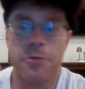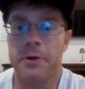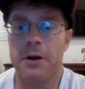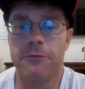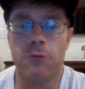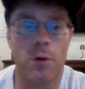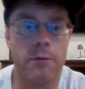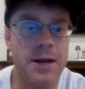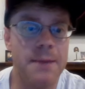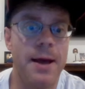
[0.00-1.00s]
3 or 4
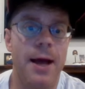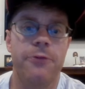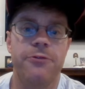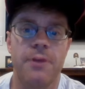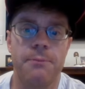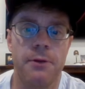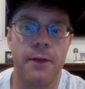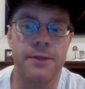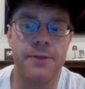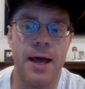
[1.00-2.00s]
rebounds, something
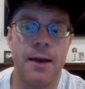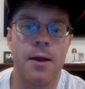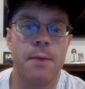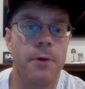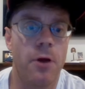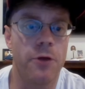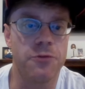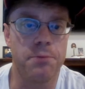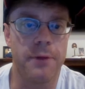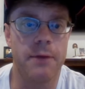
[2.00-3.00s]
like that, but
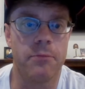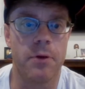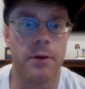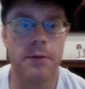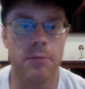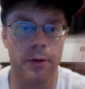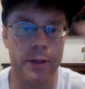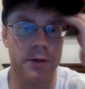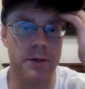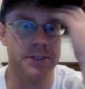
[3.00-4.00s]
also play really,
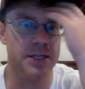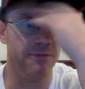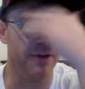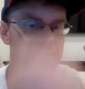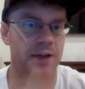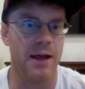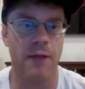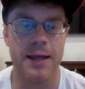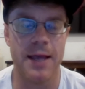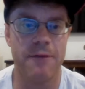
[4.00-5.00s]
really good defense. I
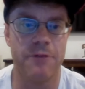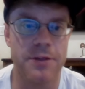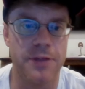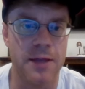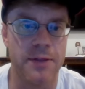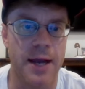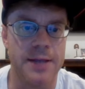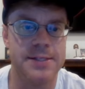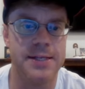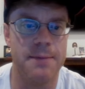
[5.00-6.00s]
like everything that
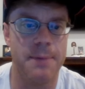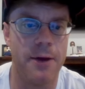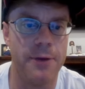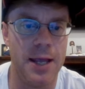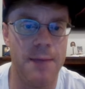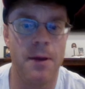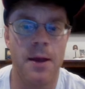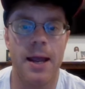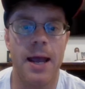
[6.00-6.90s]
I see about him.